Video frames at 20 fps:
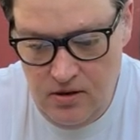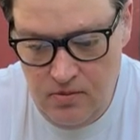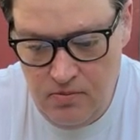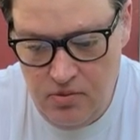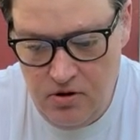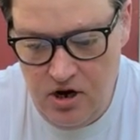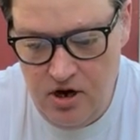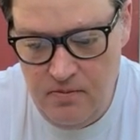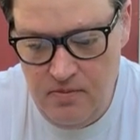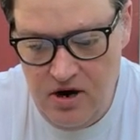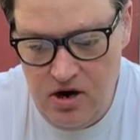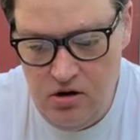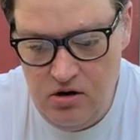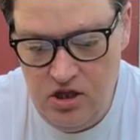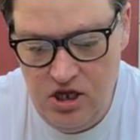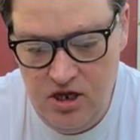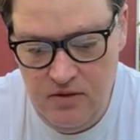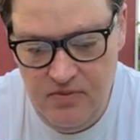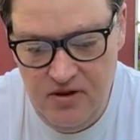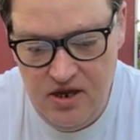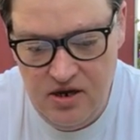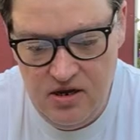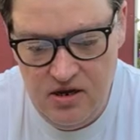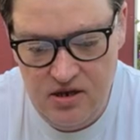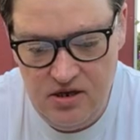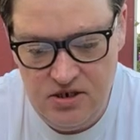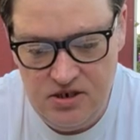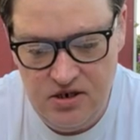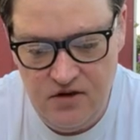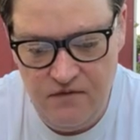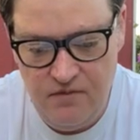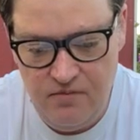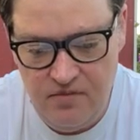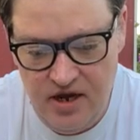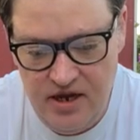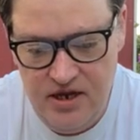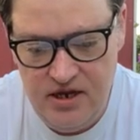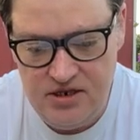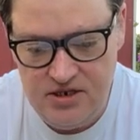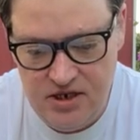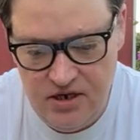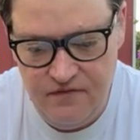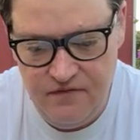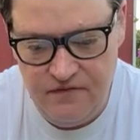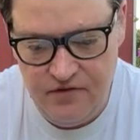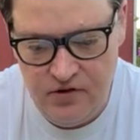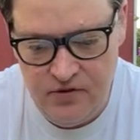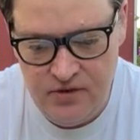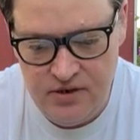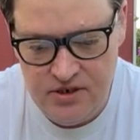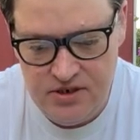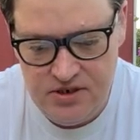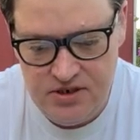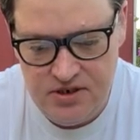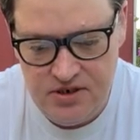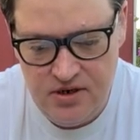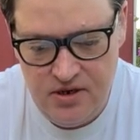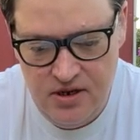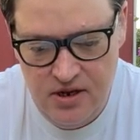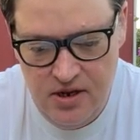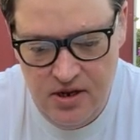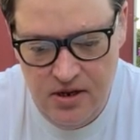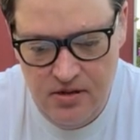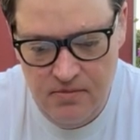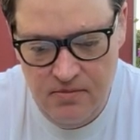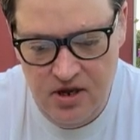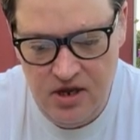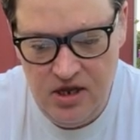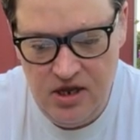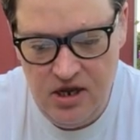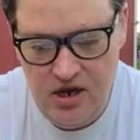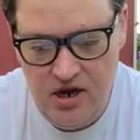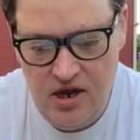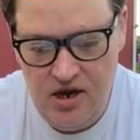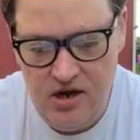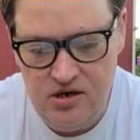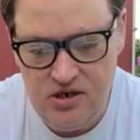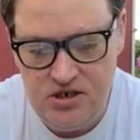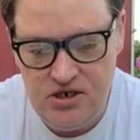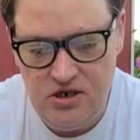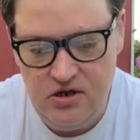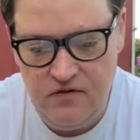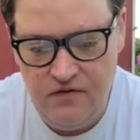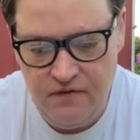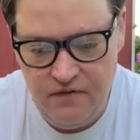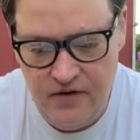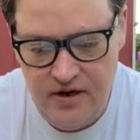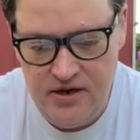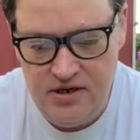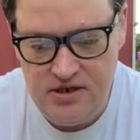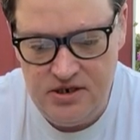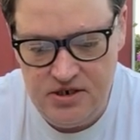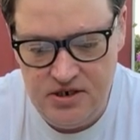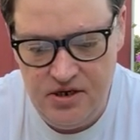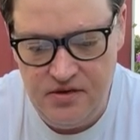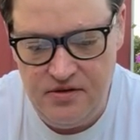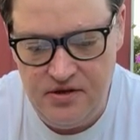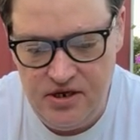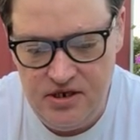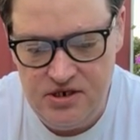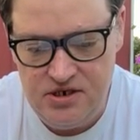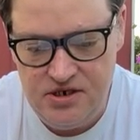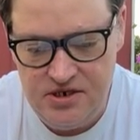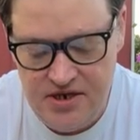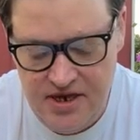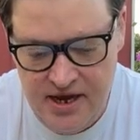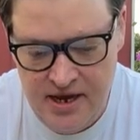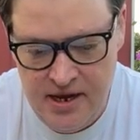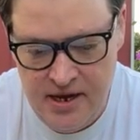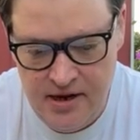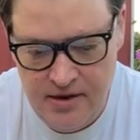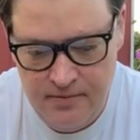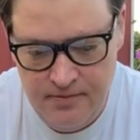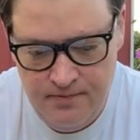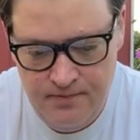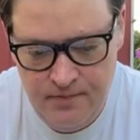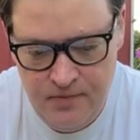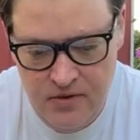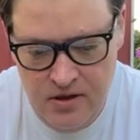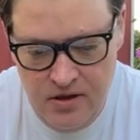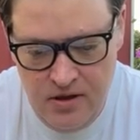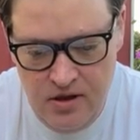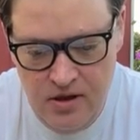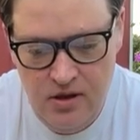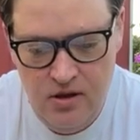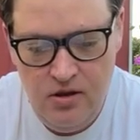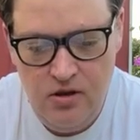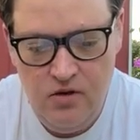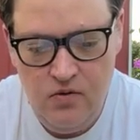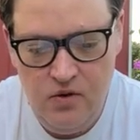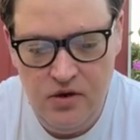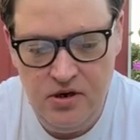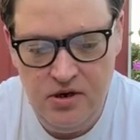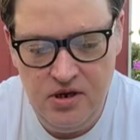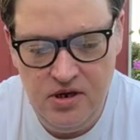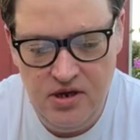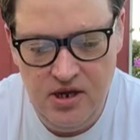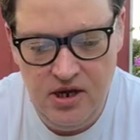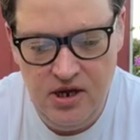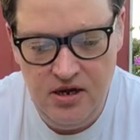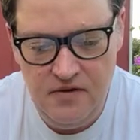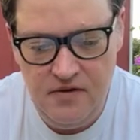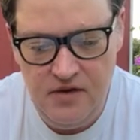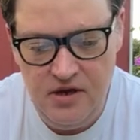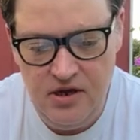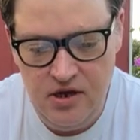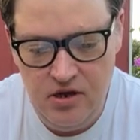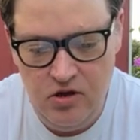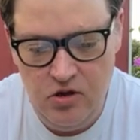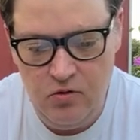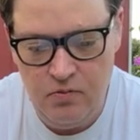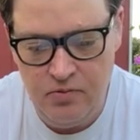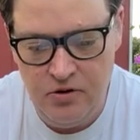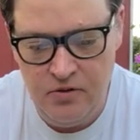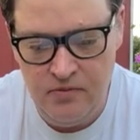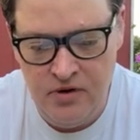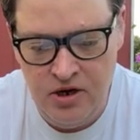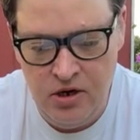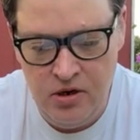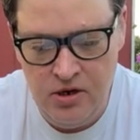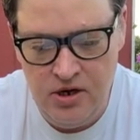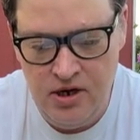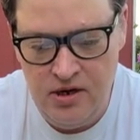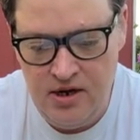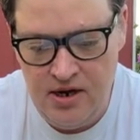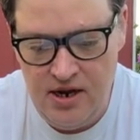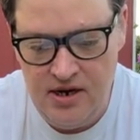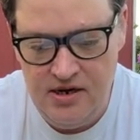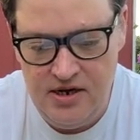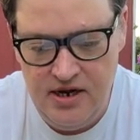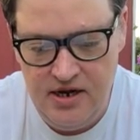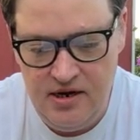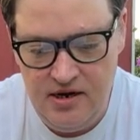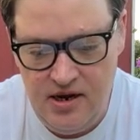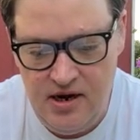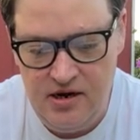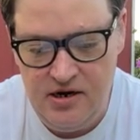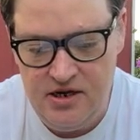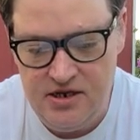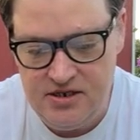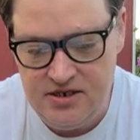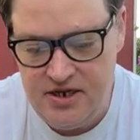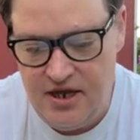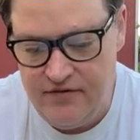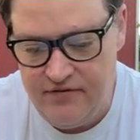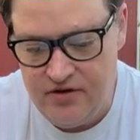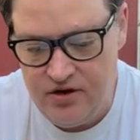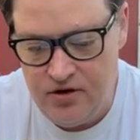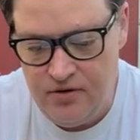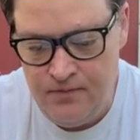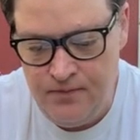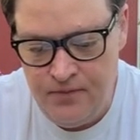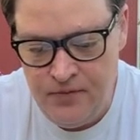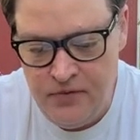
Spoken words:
primarily because of Mike's influence. Mike and I are still friends to this day. When King of the Hill premiered in 1997,